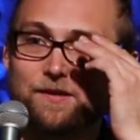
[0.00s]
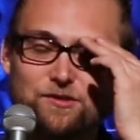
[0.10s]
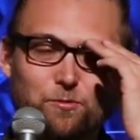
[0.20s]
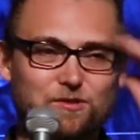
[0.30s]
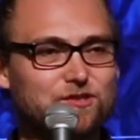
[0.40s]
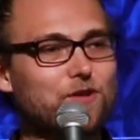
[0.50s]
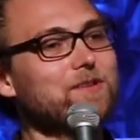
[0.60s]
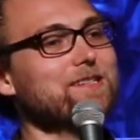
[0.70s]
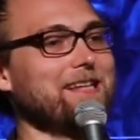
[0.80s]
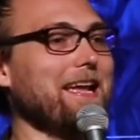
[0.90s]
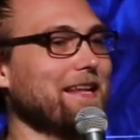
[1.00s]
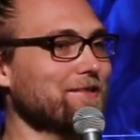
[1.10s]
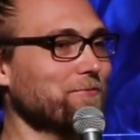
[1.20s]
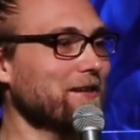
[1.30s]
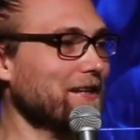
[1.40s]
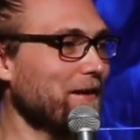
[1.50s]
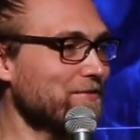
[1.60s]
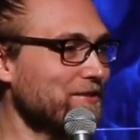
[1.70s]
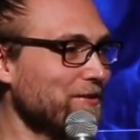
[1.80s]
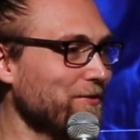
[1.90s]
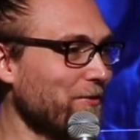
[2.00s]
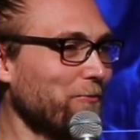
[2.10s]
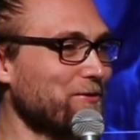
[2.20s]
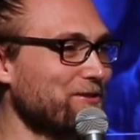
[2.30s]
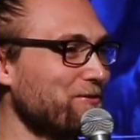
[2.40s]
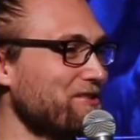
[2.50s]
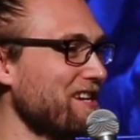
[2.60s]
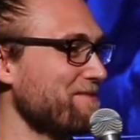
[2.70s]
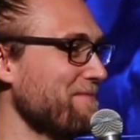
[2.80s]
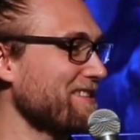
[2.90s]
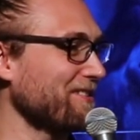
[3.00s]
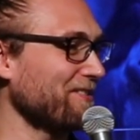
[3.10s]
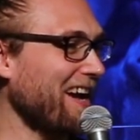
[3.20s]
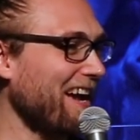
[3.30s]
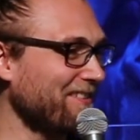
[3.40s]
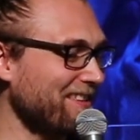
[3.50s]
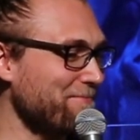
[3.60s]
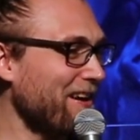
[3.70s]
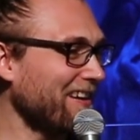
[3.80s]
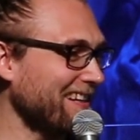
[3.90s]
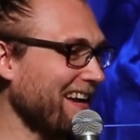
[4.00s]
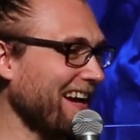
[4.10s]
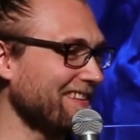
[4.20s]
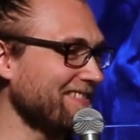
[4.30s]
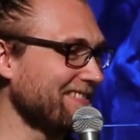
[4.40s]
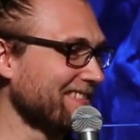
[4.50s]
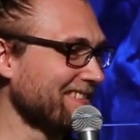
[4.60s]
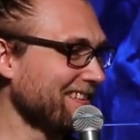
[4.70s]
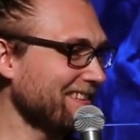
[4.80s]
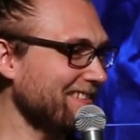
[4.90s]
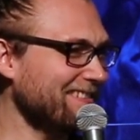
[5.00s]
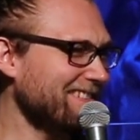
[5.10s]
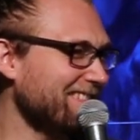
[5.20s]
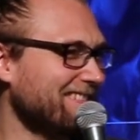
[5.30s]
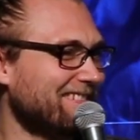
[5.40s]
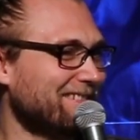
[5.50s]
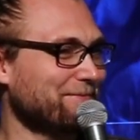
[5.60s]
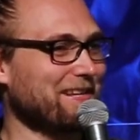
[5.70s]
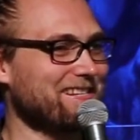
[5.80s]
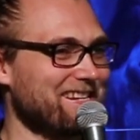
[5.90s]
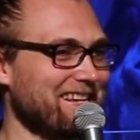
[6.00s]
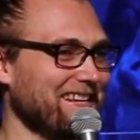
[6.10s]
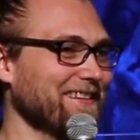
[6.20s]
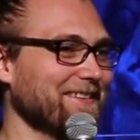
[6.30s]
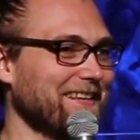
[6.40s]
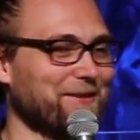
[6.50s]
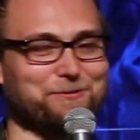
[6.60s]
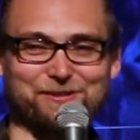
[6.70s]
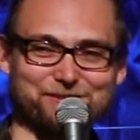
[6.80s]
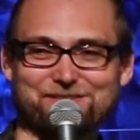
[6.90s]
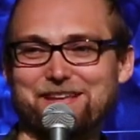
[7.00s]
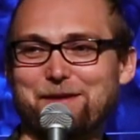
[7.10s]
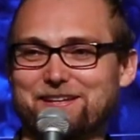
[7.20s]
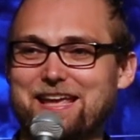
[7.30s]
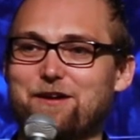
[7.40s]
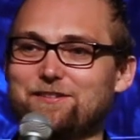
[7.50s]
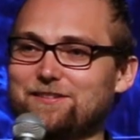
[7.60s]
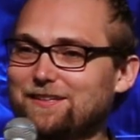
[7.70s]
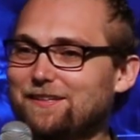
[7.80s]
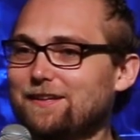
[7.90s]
So we're so intense when it comes to, or we're so judgmental, right, with American Idol. Oh, pitchy, like we're Simon Cowell.